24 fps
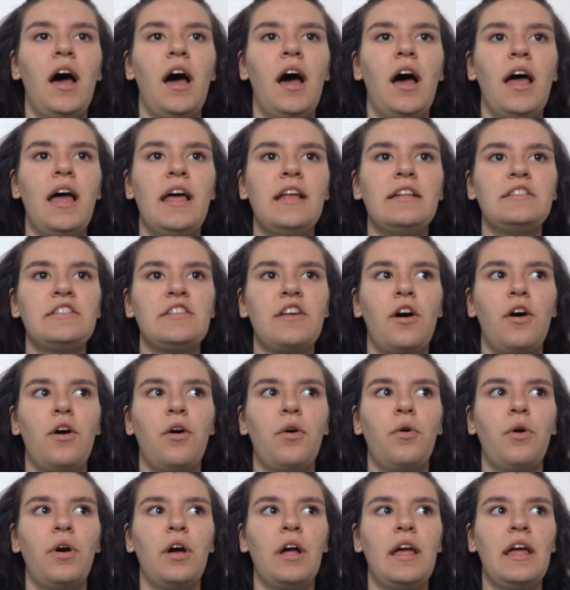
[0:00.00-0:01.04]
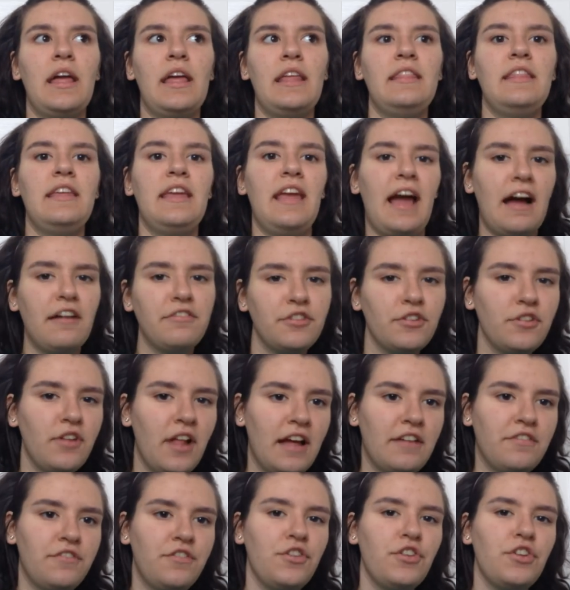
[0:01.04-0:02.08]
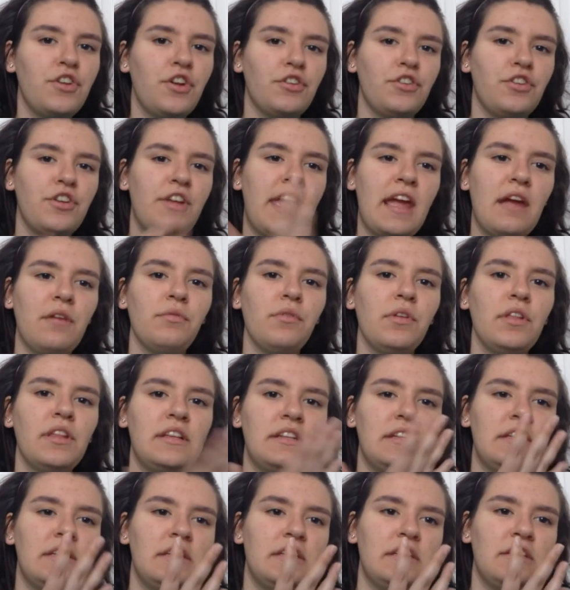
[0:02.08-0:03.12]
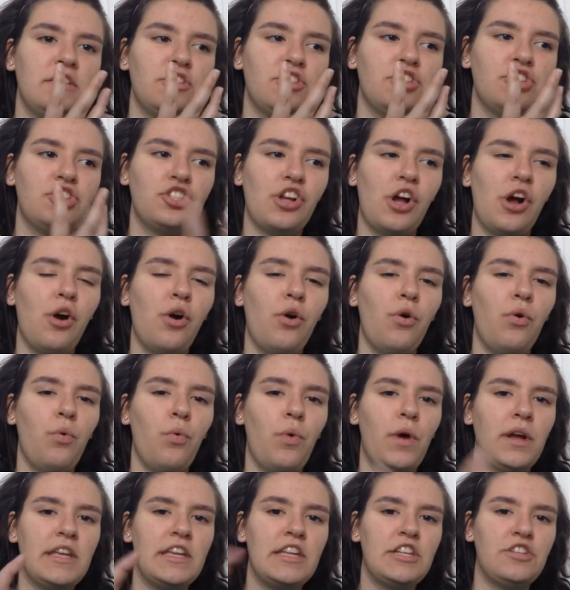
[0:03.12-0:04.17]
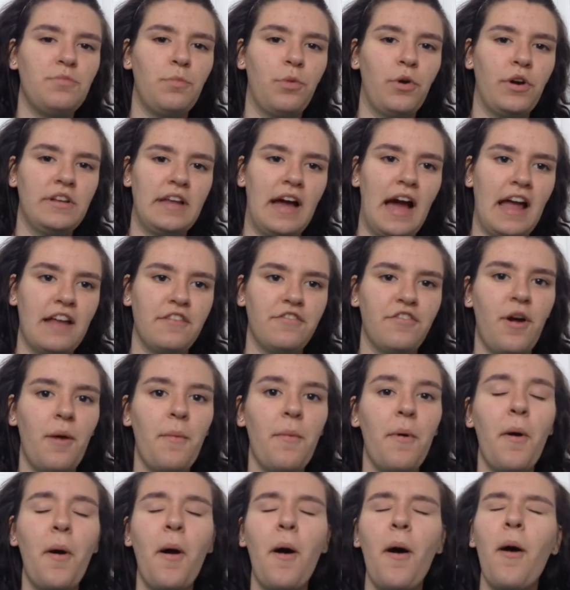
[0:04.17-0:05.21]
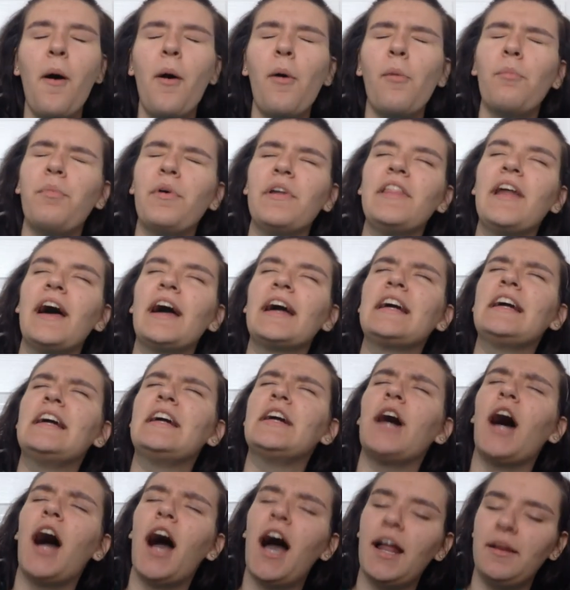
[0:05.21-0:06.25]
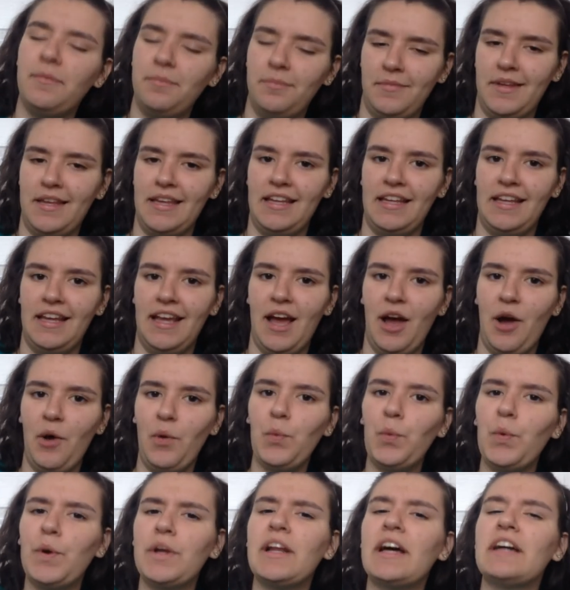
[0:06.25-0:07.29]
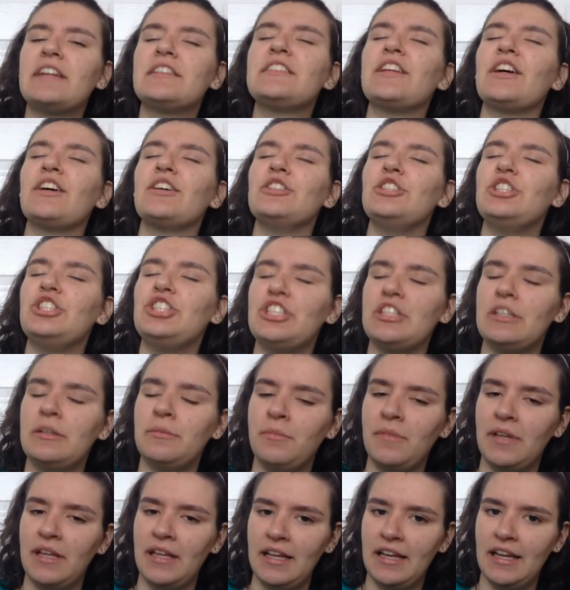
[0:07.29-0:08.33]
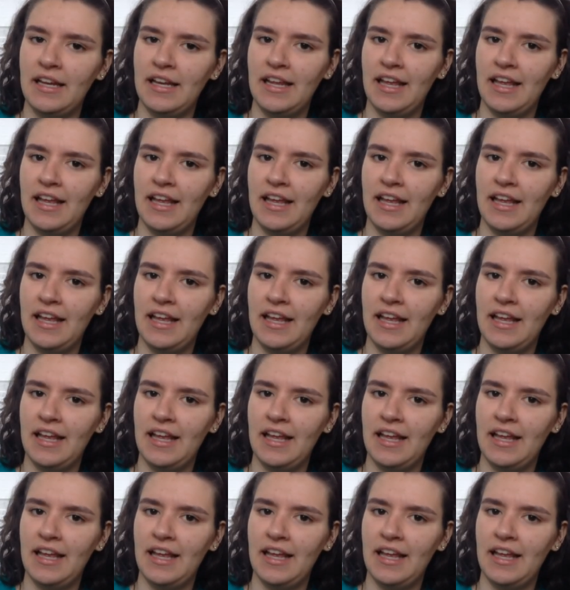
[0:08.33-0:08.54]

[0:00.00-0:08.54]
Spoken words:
and so in the afterlife, you can't really show what each boy died from, but that got me when I saw Jimin.